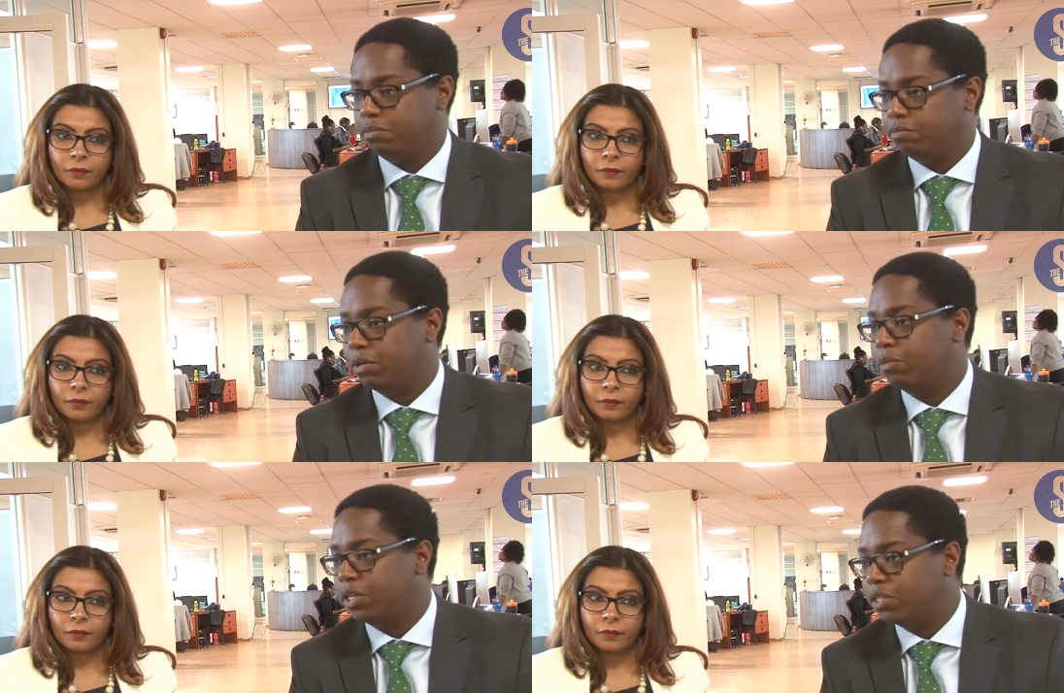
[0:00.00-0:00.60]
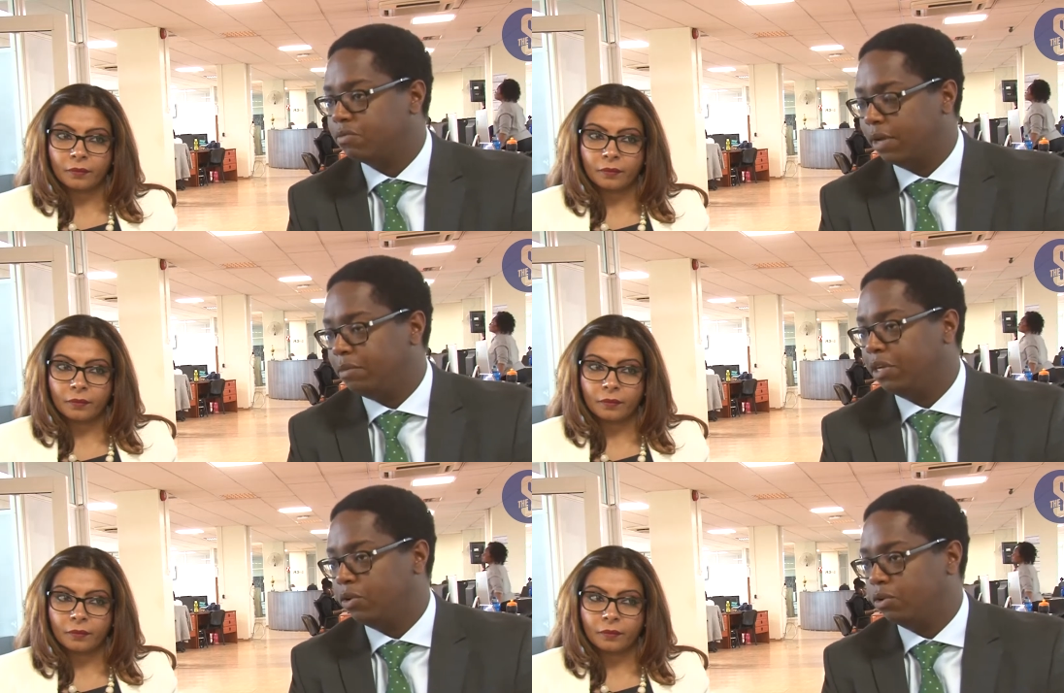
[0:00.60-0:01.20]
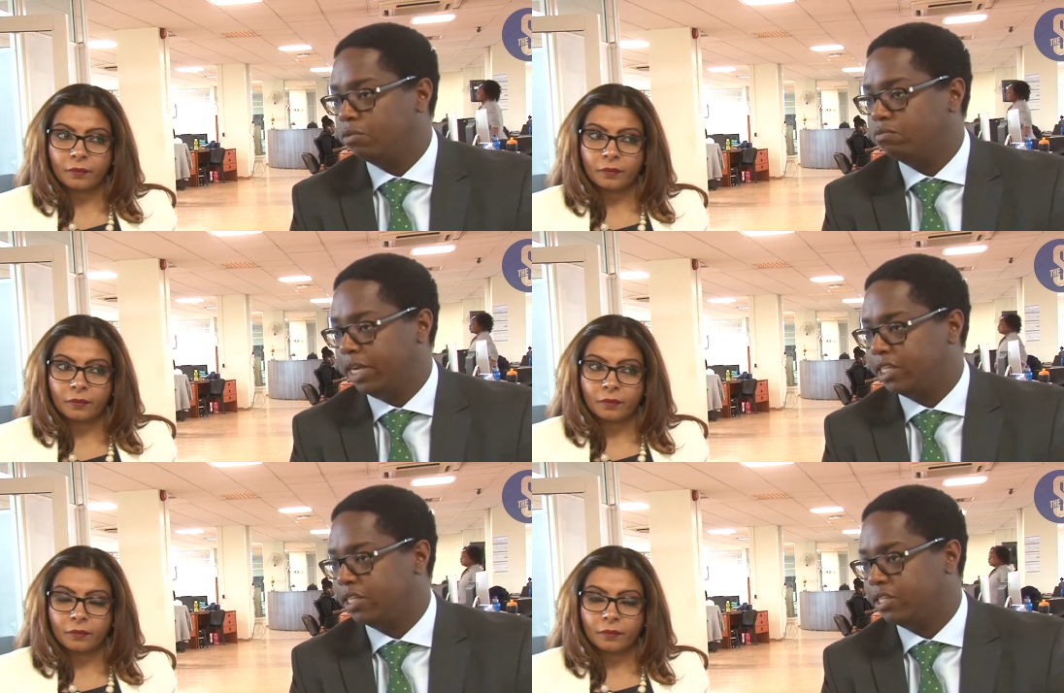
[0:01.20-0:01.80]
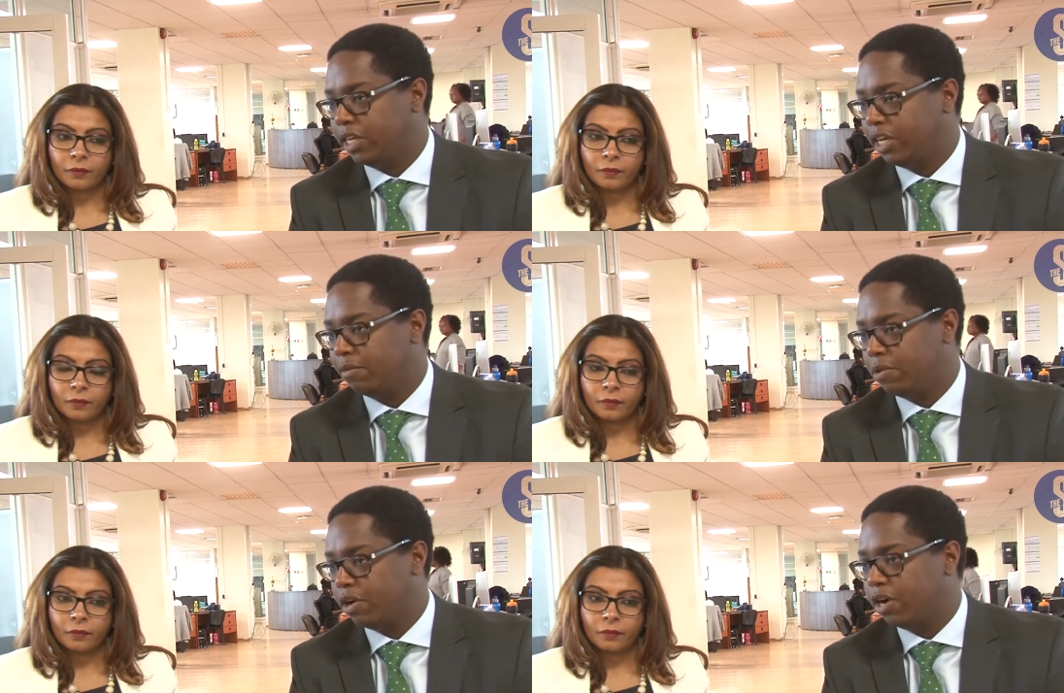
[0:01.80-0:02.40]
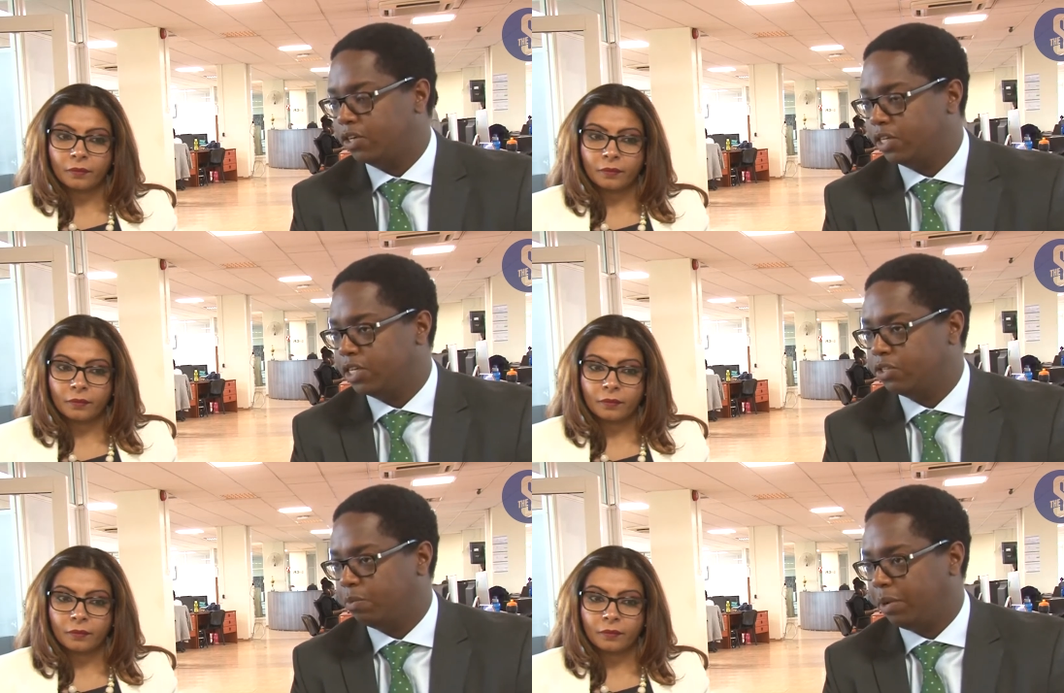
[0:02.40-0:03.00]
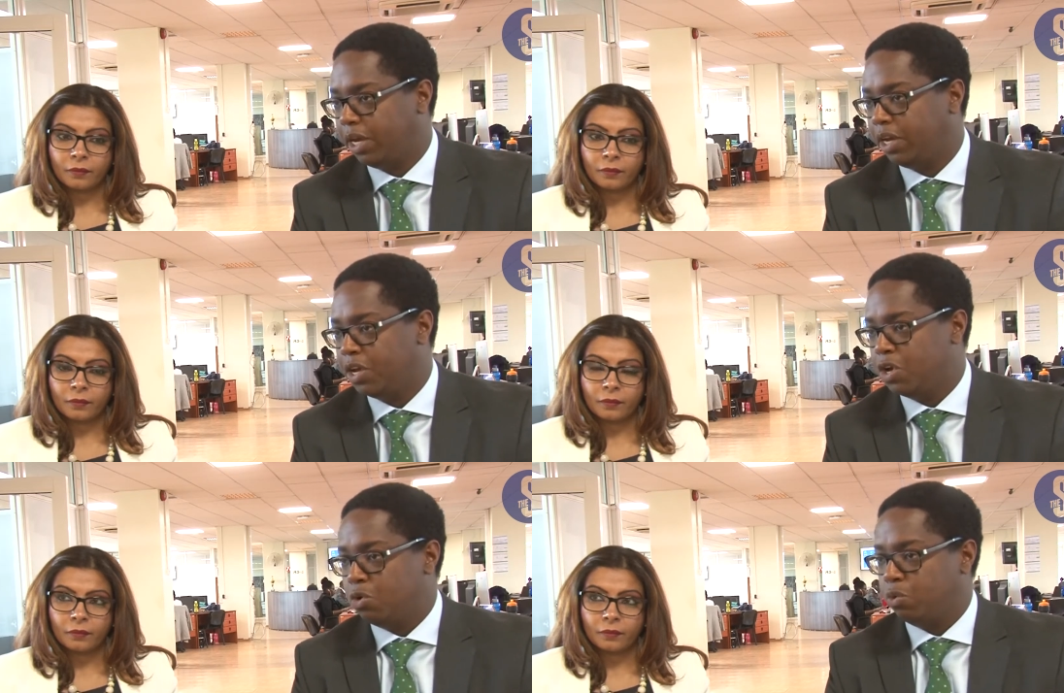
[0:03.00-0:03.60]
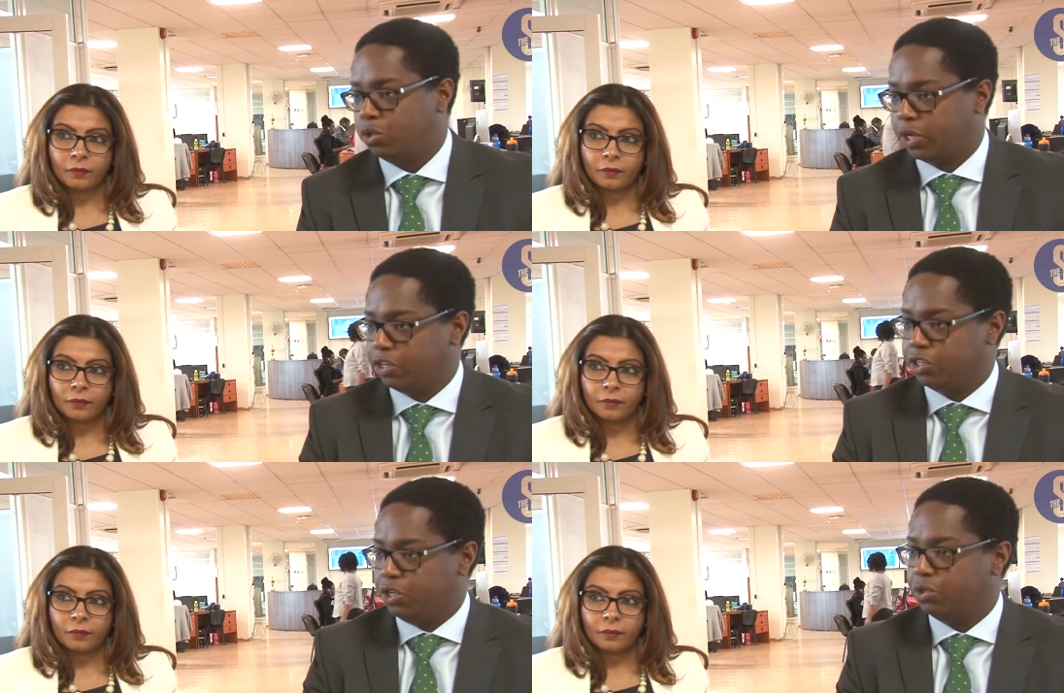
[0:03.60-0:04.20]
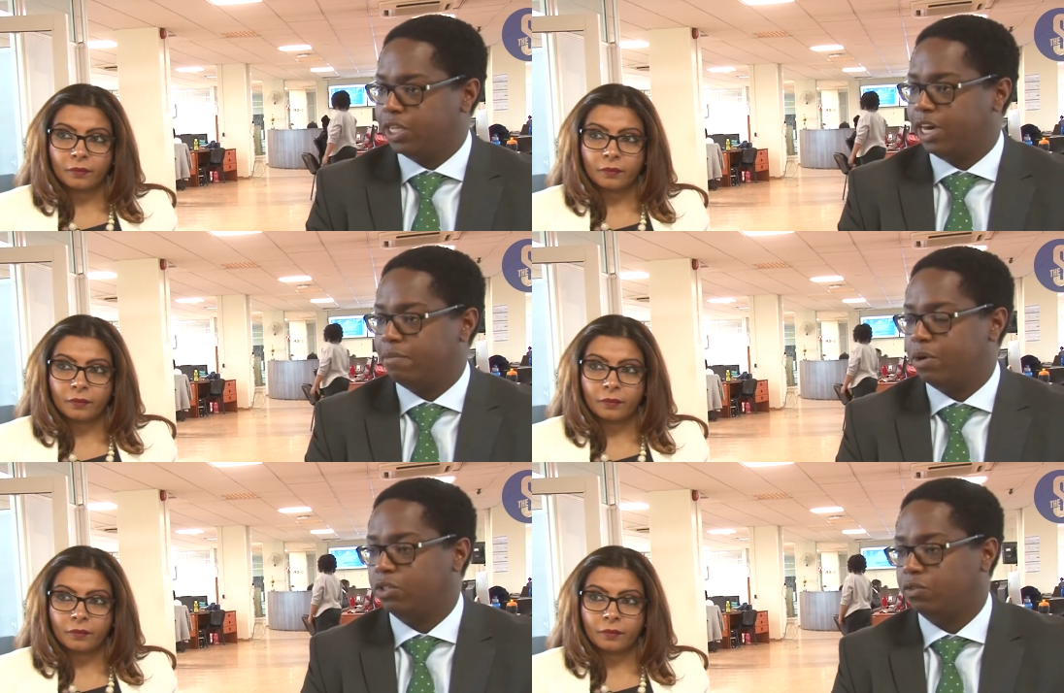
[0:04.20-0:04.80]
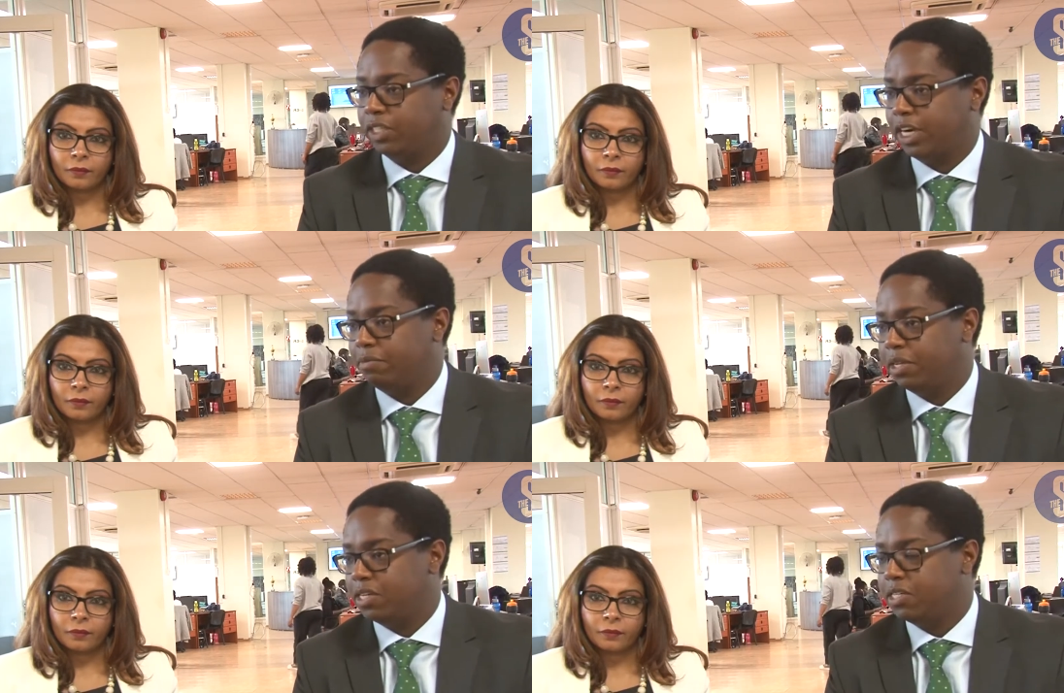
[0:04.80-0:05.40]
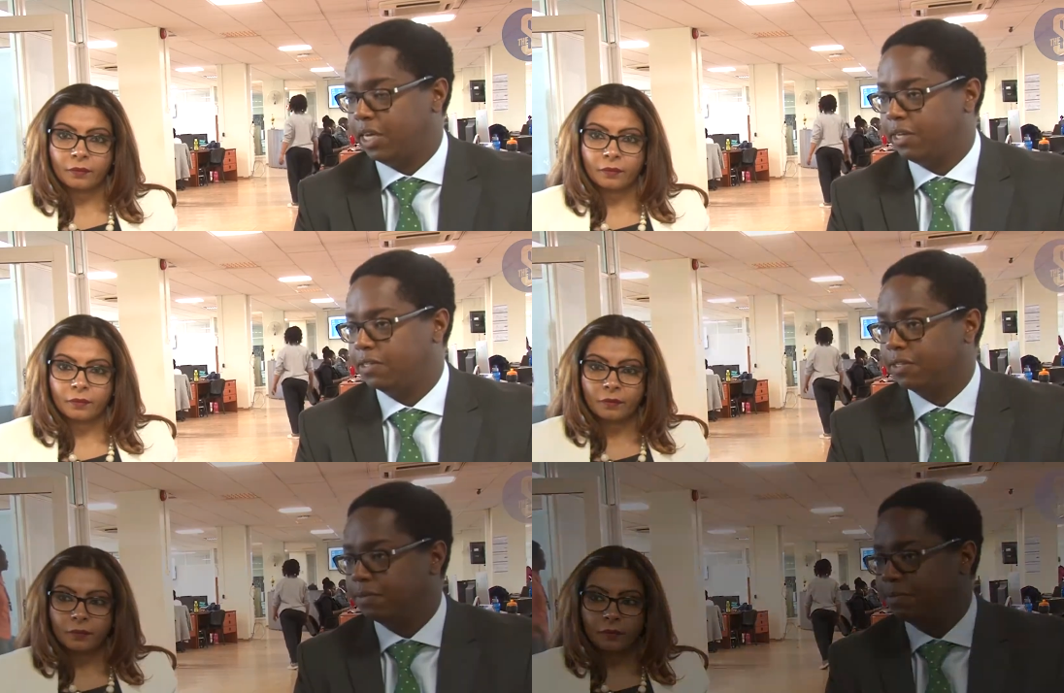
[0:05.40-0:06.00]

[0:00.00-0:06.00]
Speaker 1: someone else, I mean your debtor is taking about 100 days to pay, we try and reduce that amount of time that it takes.